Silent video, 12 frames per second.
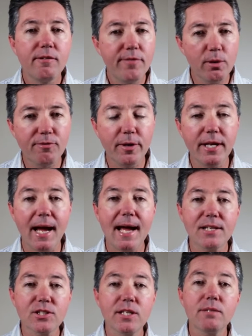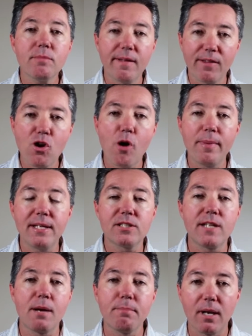feel free to ask it in the comments
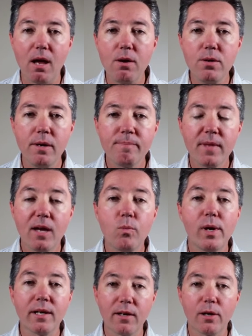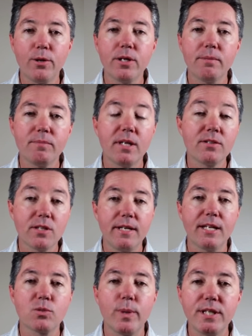down below, and we'll include it into
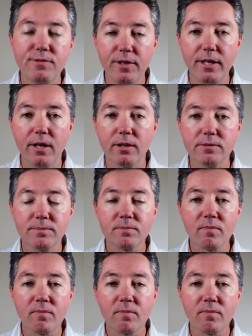next week's video.